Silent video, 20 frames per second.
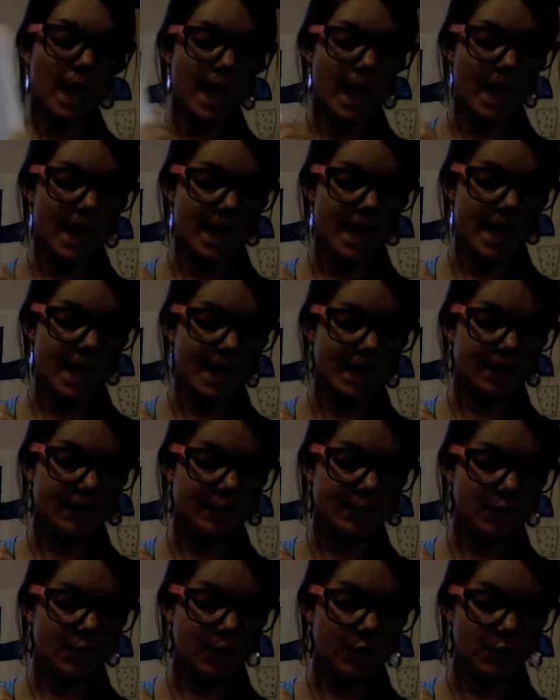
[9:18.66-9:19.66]
And
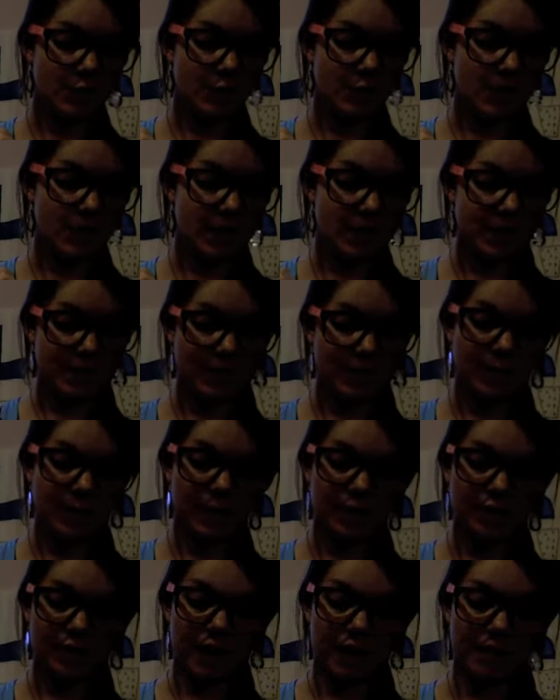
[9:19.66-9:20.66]
so the easiest way
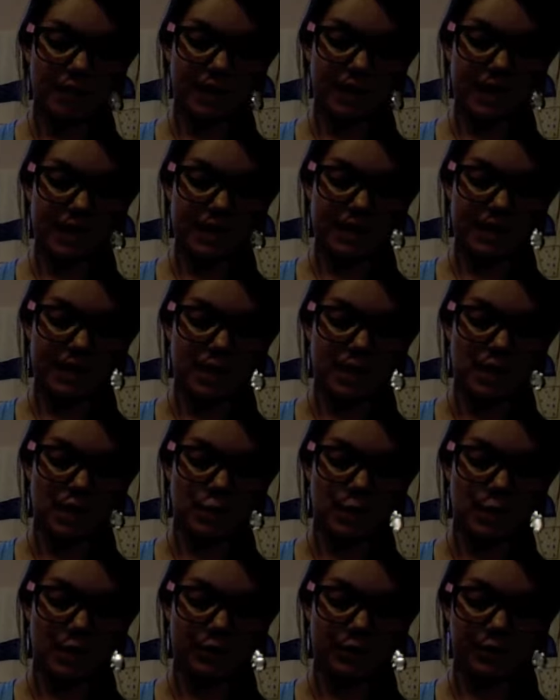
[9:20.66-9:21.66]
to graph this,
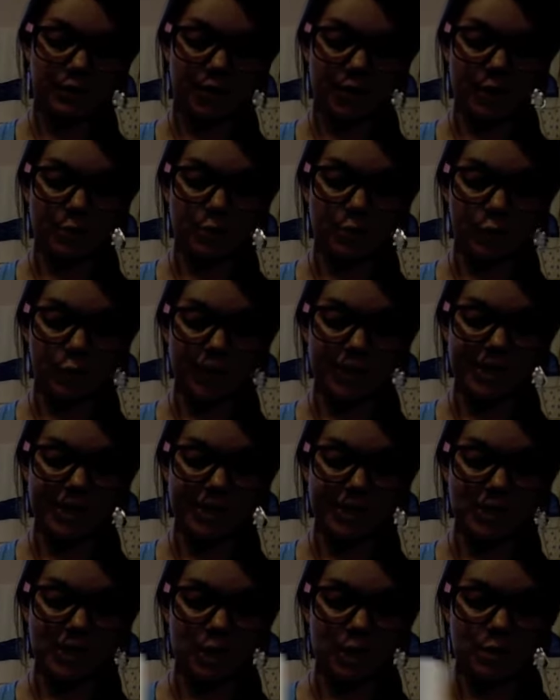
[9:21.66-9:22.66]
we have to find our
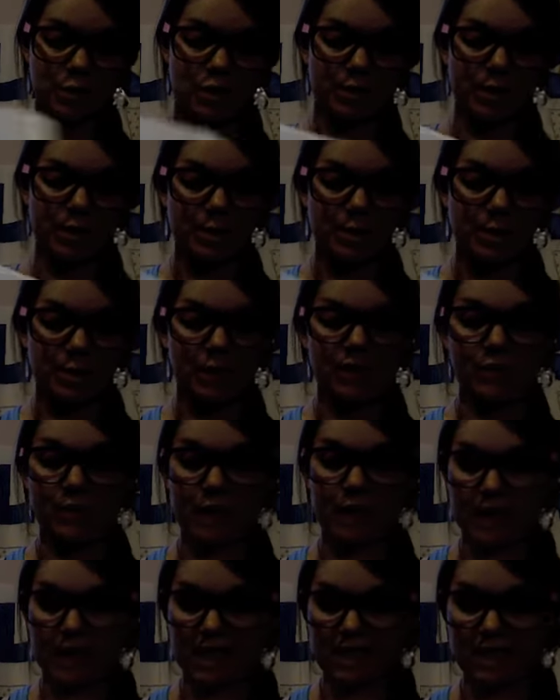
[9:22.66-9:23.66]
points, which means we have to
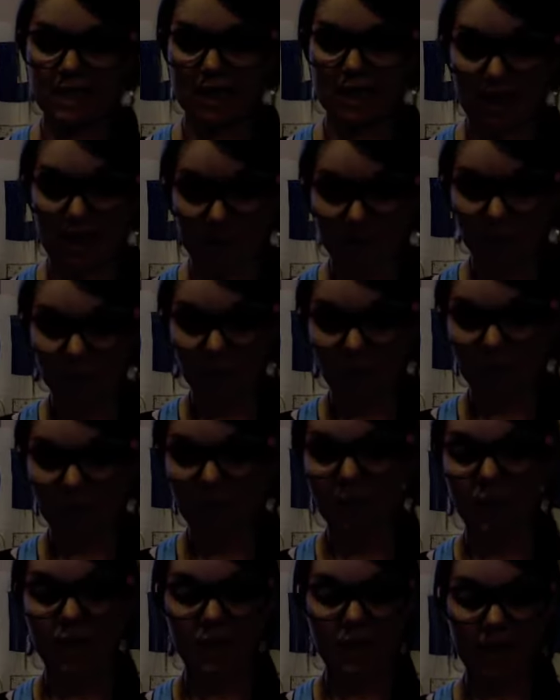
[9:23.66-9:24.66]
make a table
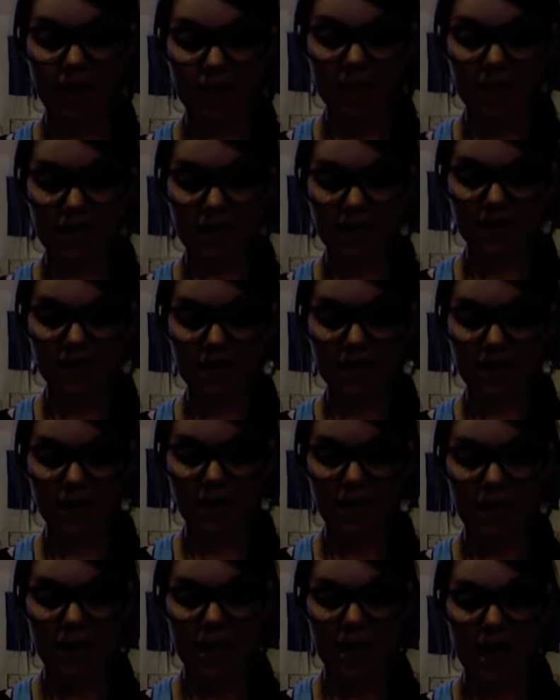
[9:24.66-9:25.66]
of the thetas
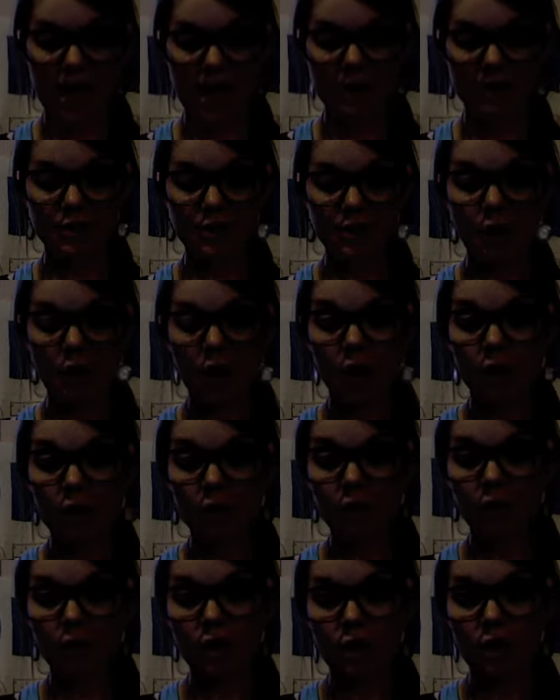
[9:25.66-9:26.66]
and
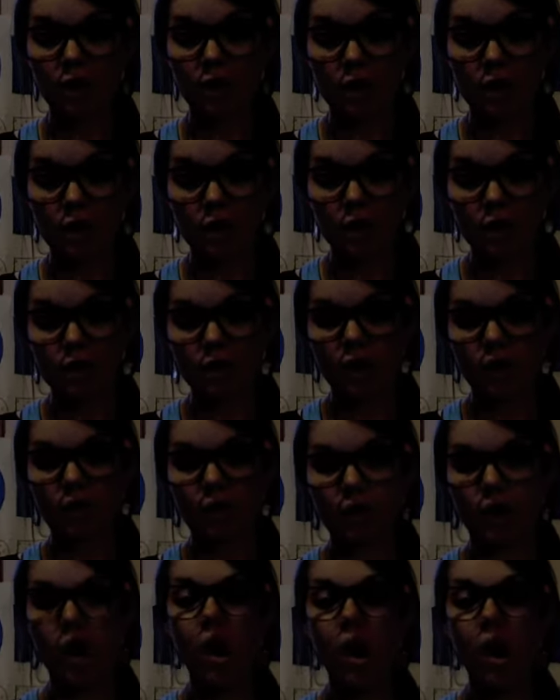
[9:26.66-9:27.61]
solve for